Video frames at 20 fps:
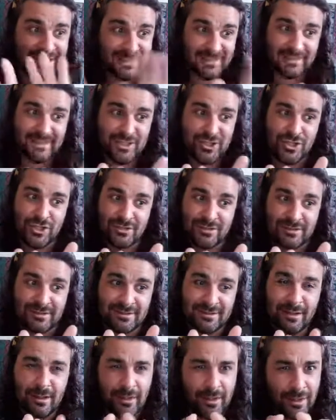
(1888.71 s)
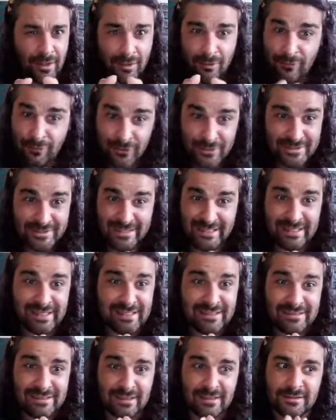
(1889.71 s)
conditions, fussy
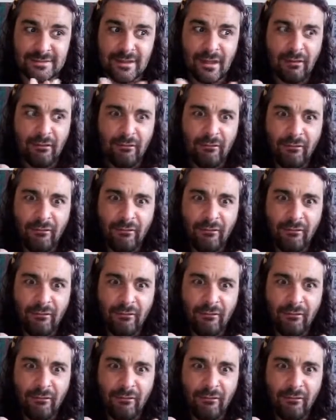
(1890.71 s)
eaters.